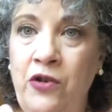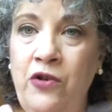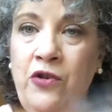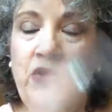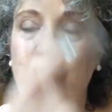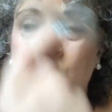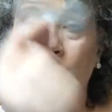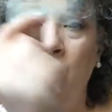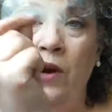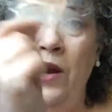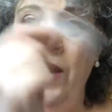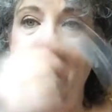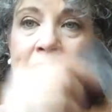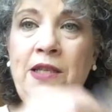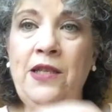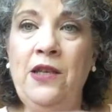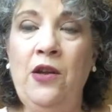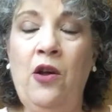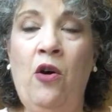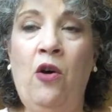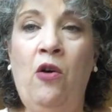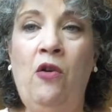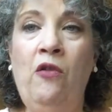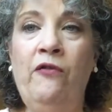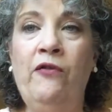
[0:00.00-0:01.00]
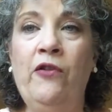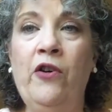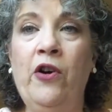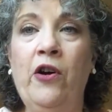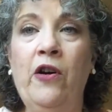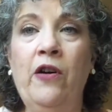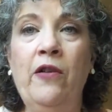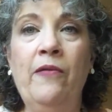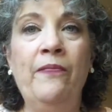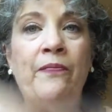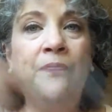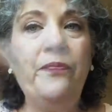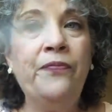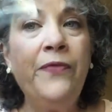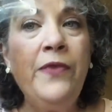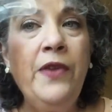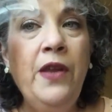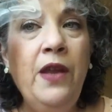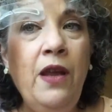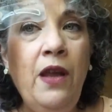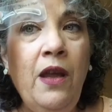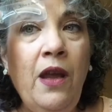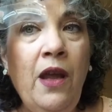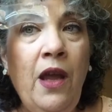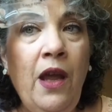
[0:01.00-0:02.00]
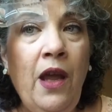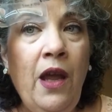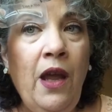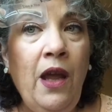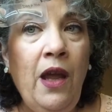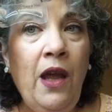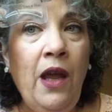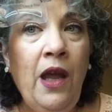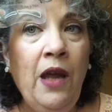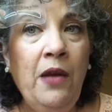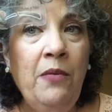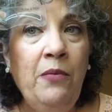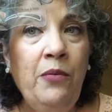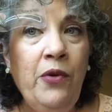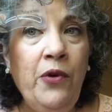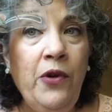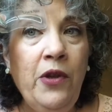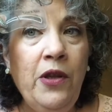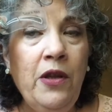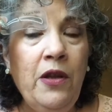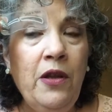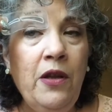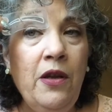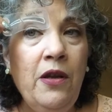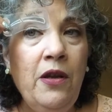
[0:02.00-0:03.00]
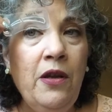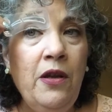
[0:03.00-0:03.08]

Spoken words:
to trace over and put